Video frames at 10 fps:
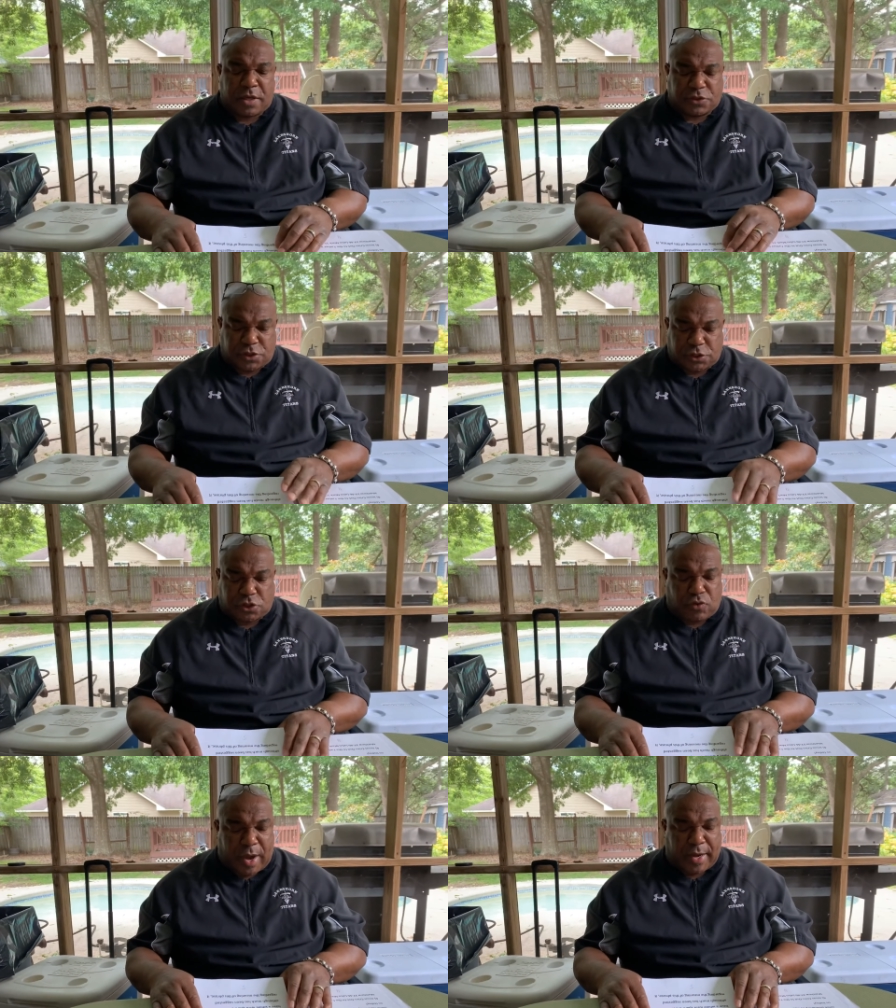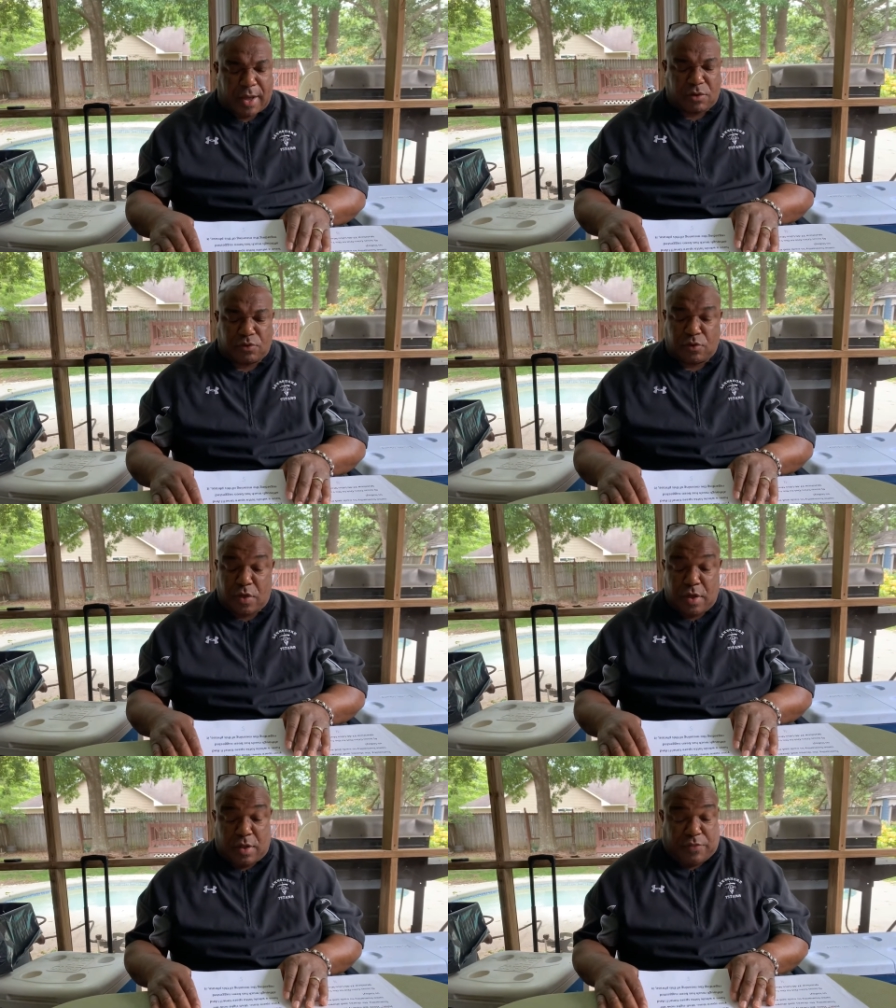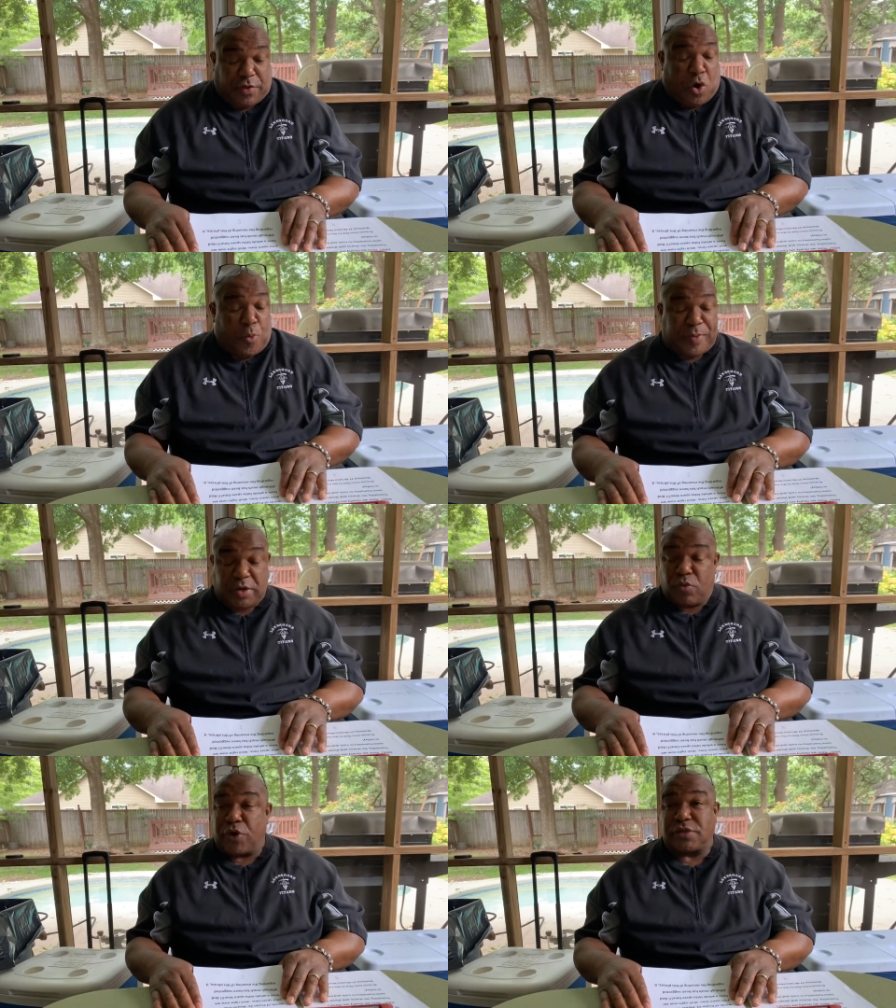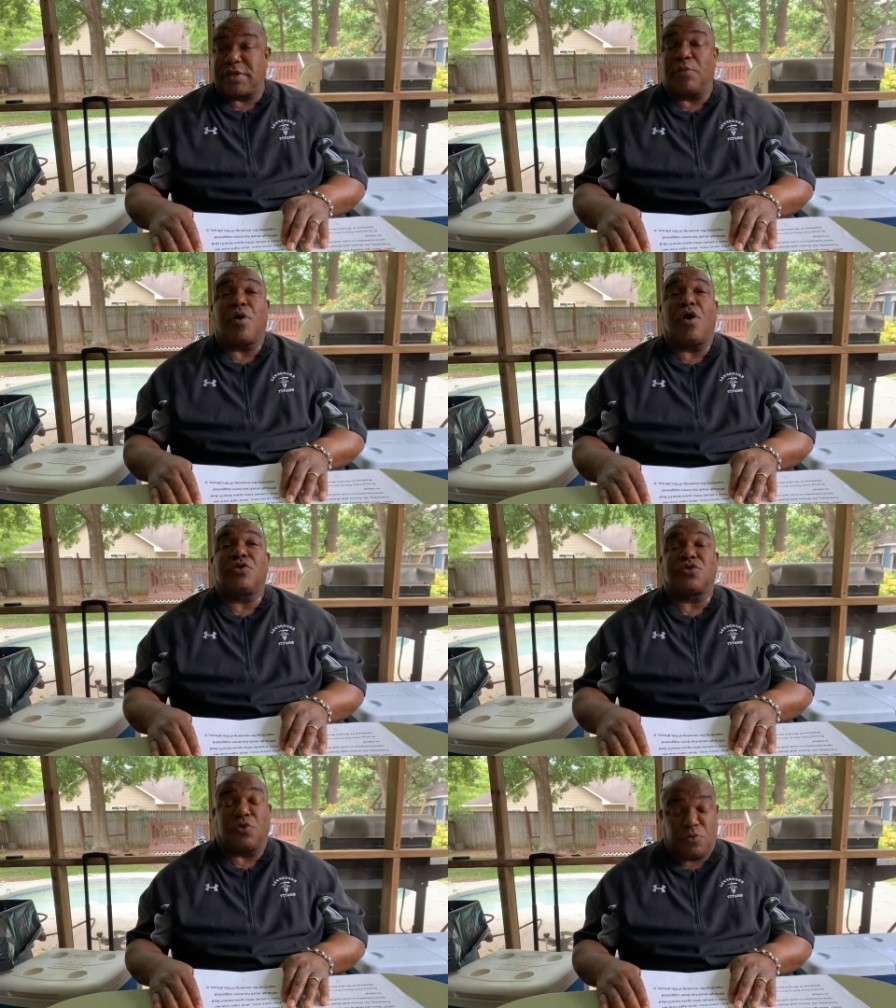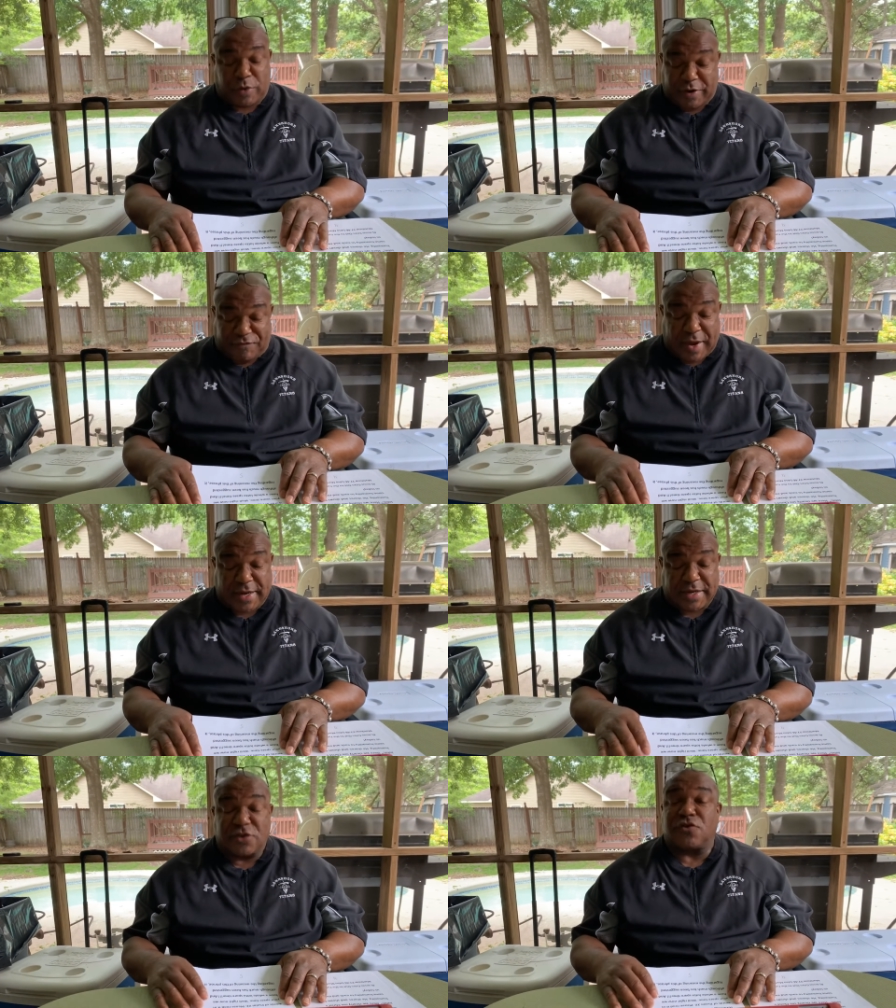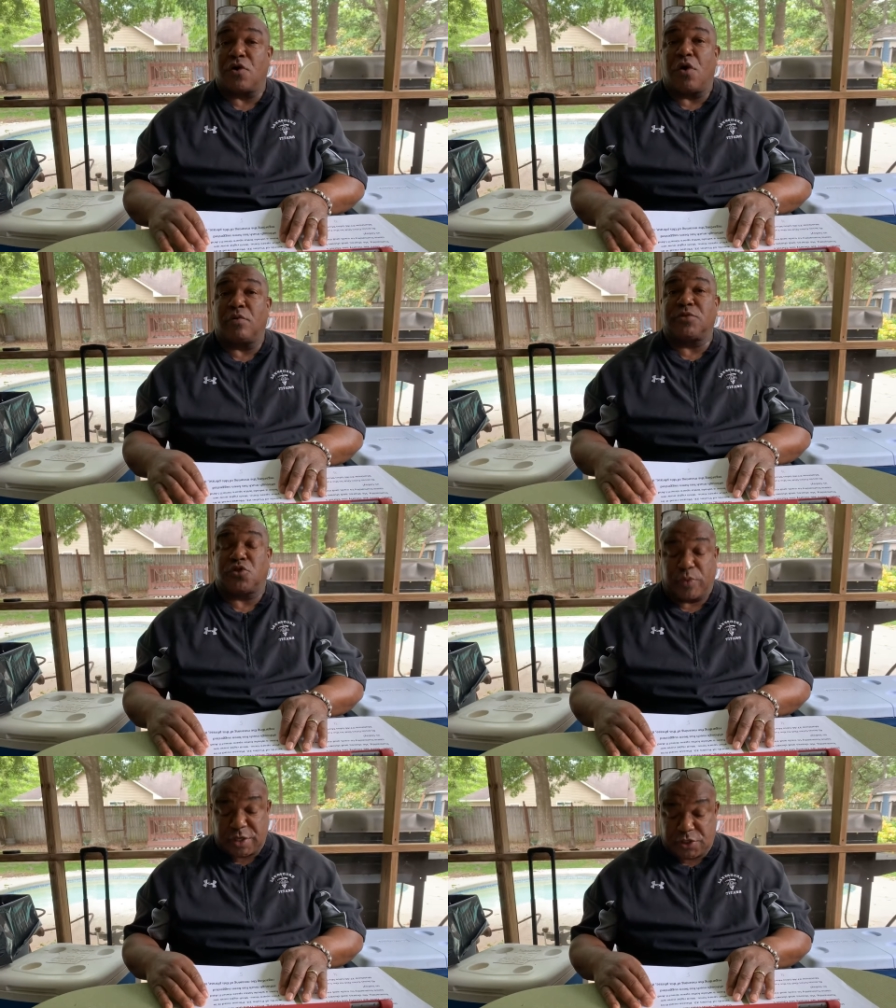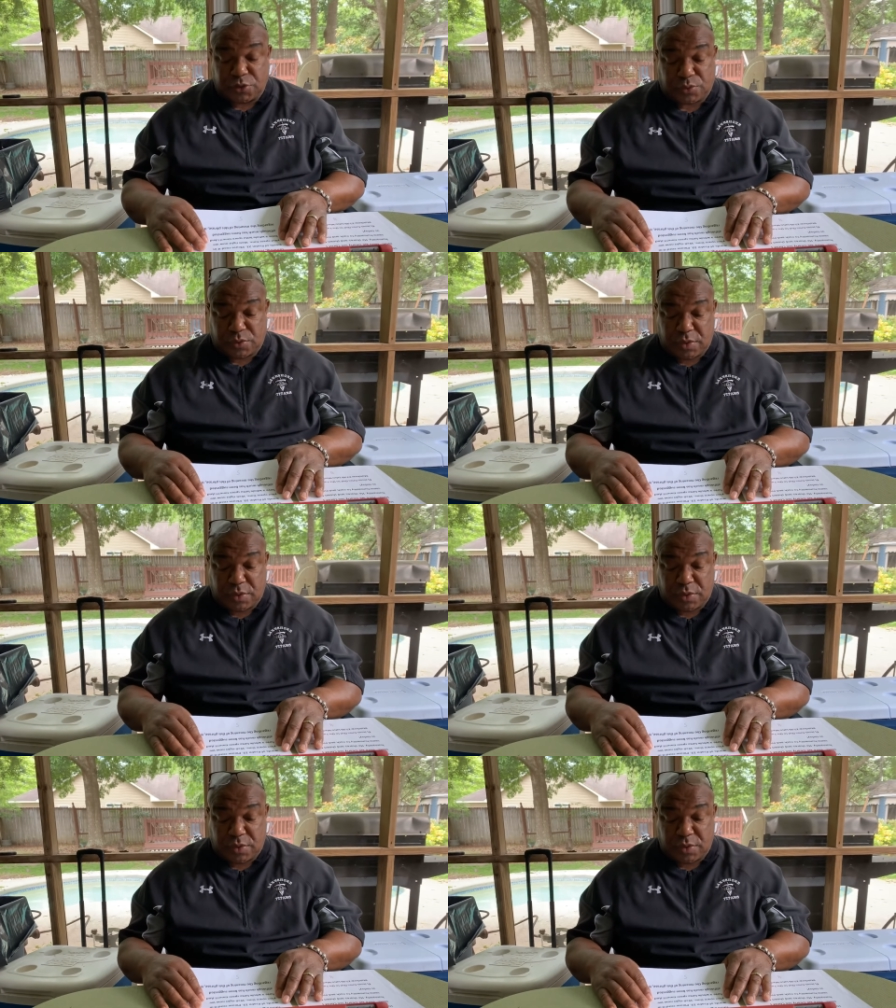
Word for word: Jesus cried out the opening words that were also we can find in Psalms 22.